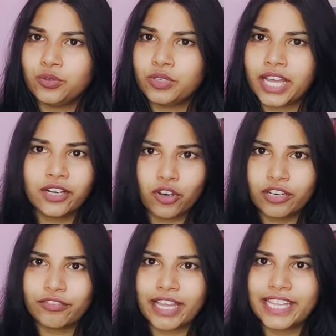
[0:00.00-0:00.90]
can
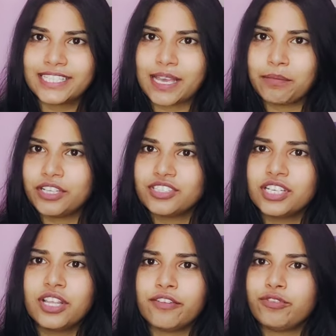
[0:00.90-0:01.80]
qualify the
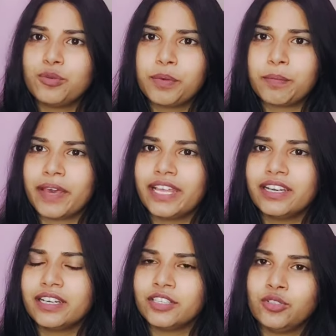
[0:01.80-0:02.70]
examination if you
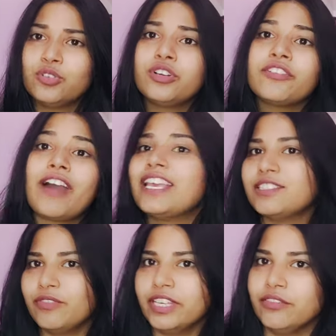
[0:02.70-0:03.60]
prepare, revise very